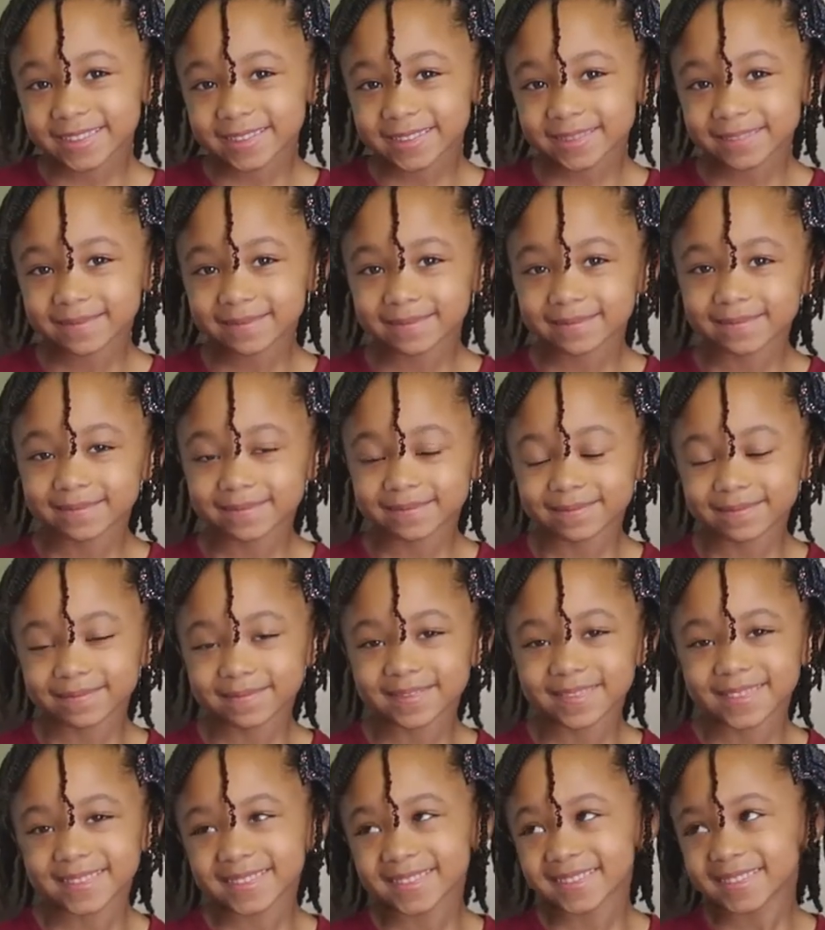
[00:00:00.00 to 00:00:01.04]

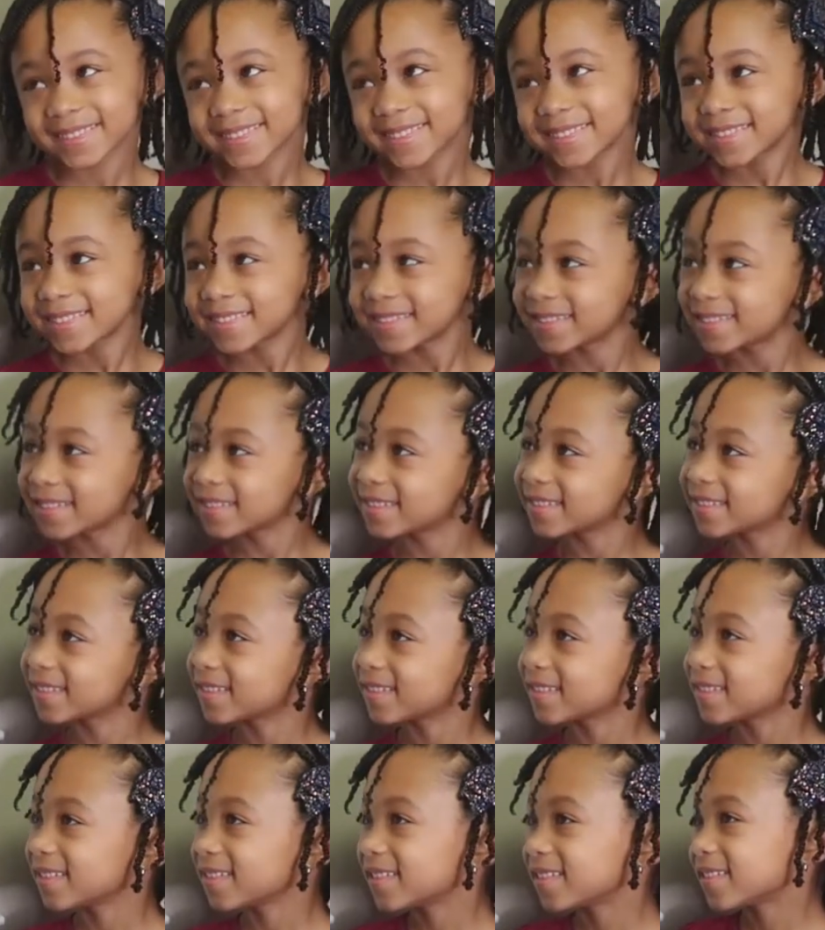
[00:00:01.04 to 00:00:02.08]

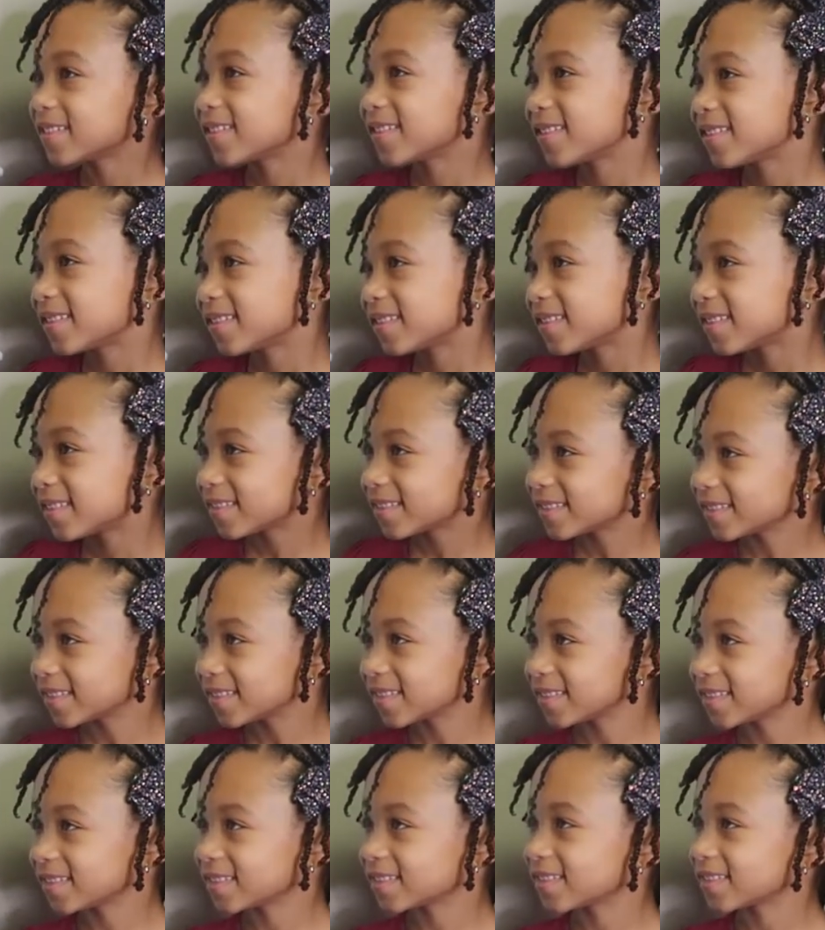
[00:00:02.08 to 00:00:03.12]

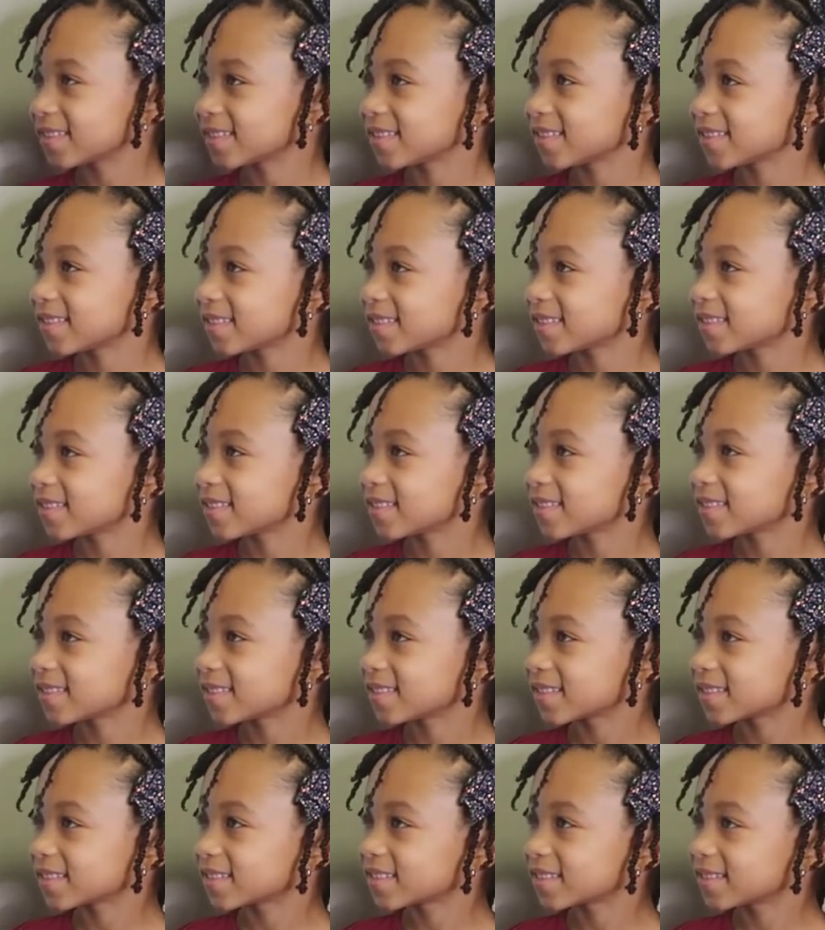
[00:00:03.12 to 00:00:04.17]

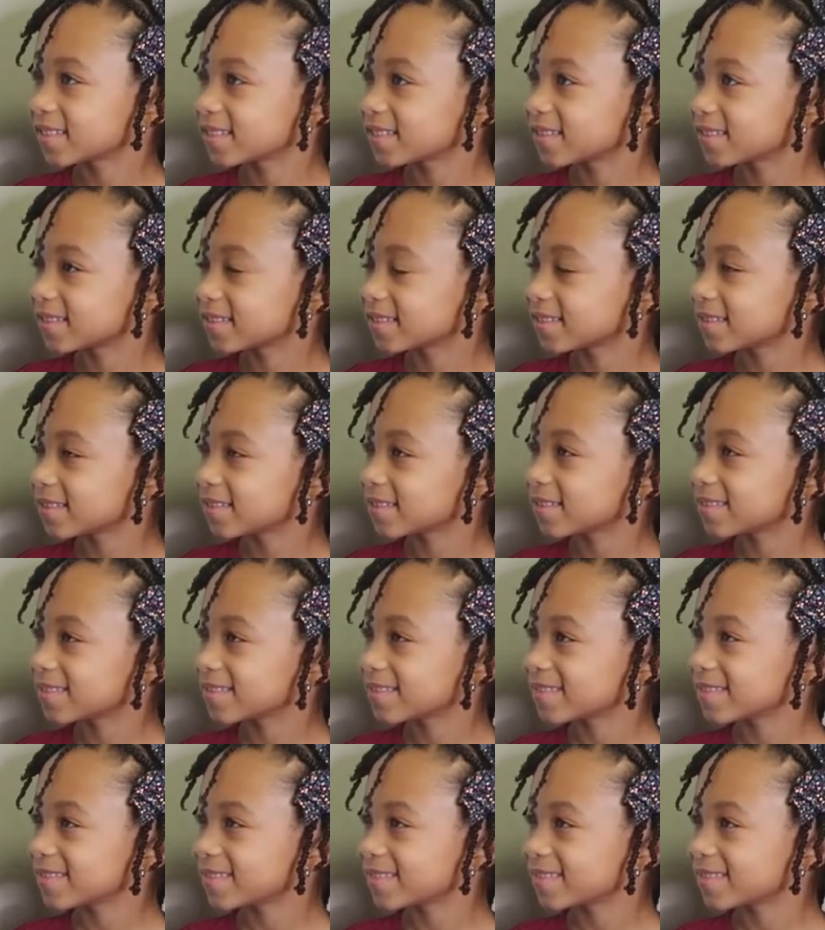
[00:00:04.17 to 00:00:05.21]

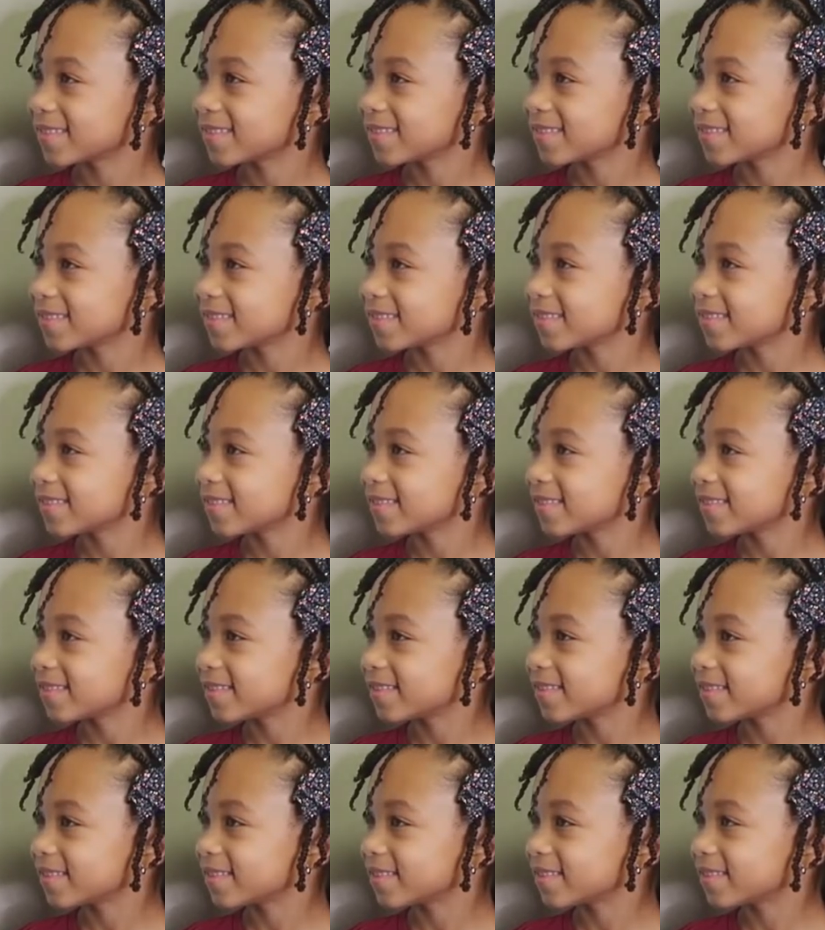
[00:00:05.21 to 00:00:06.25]

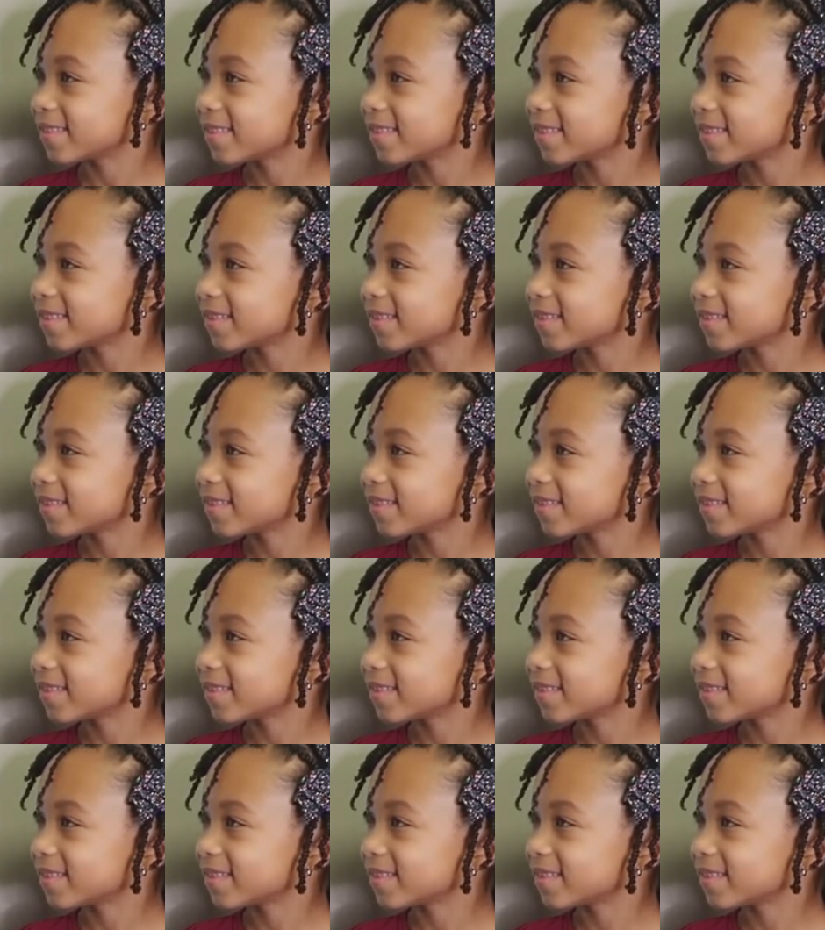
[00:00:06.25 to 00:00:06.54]
(silent)